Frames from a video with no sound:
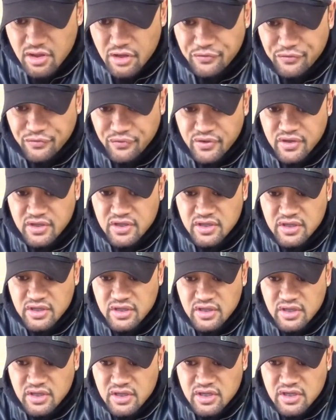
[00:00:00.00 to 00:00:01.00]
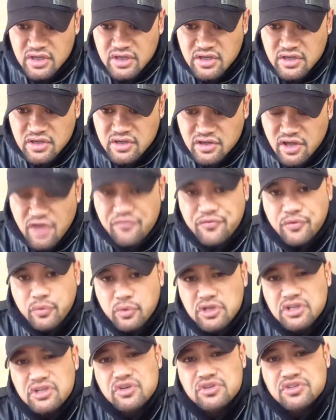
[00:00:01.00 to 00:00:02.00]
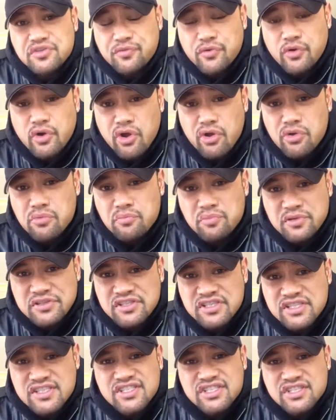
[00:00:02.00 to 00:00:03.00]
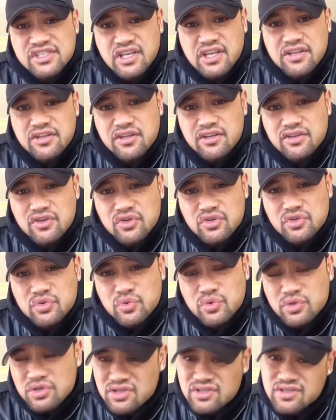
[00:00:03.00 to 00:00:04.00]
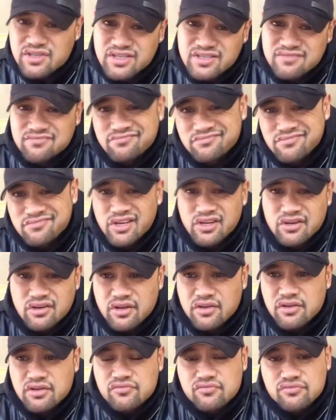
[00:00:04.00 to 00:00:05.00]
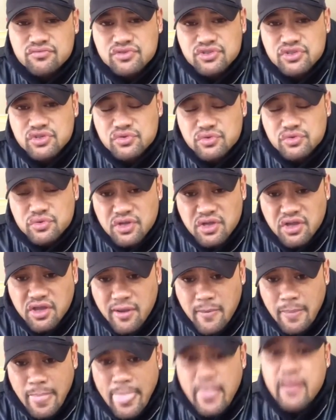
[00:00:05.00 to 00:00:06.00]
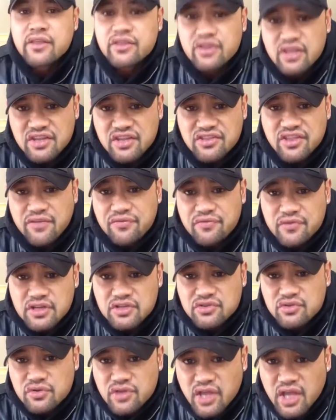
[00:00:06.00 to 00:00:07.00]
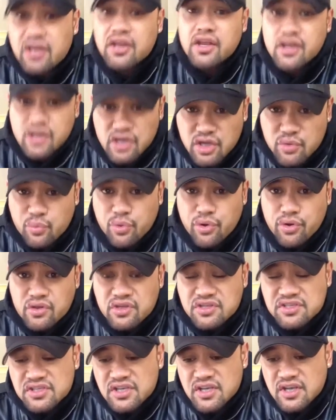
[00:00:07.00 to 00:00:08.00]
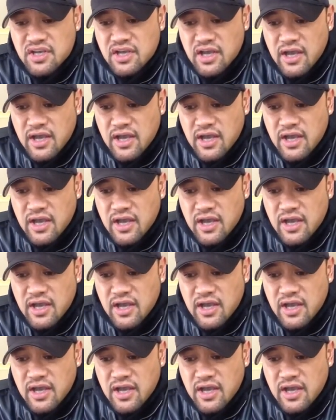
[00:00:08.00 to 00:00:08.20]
if you want to use it for a home business just to get the usual, I don't know, residual income, you can definitely do that. It works.